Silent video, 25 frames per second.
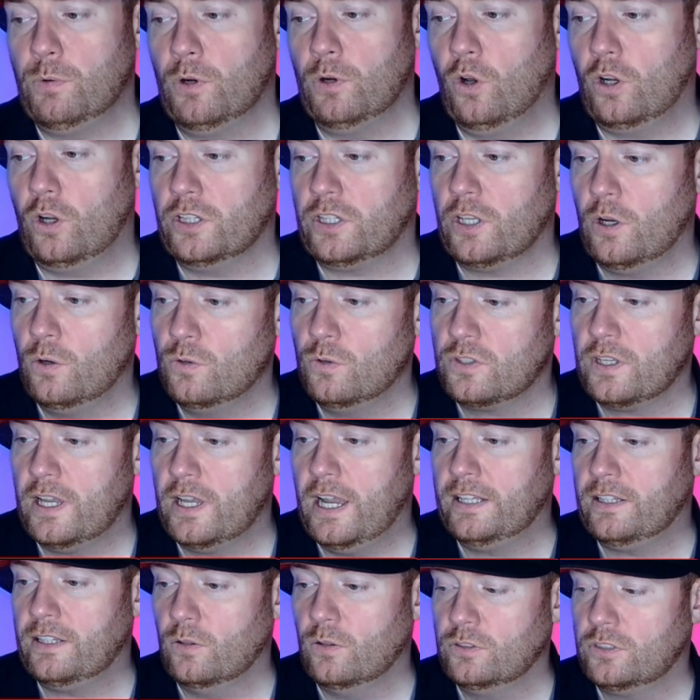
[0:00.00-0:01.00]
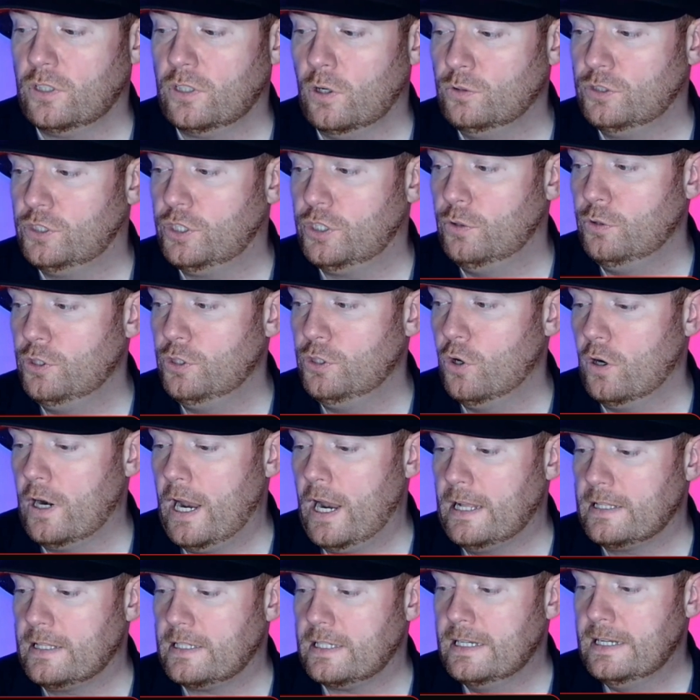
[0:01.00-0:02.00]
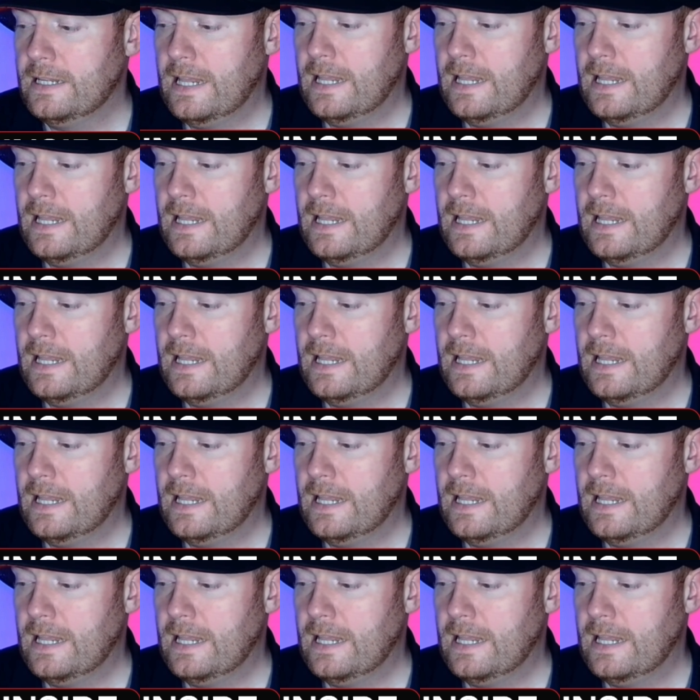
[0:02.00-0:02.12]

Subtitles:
and look at those 2 young lads,